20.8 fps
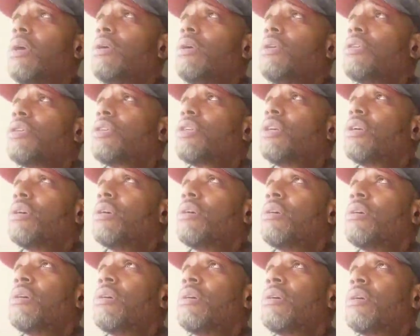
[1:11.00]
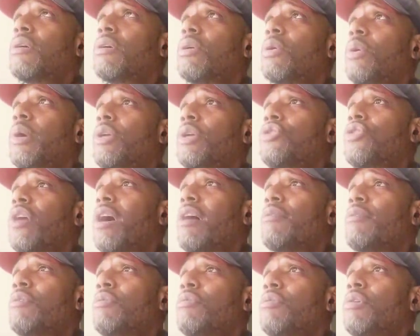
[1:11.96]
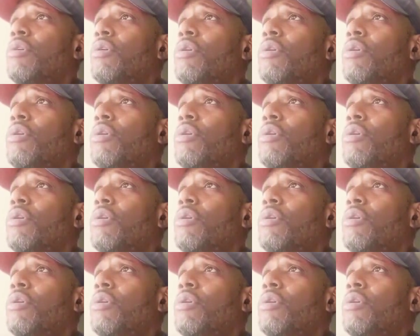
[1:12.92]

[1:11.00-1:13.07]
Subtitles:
Just quick travel real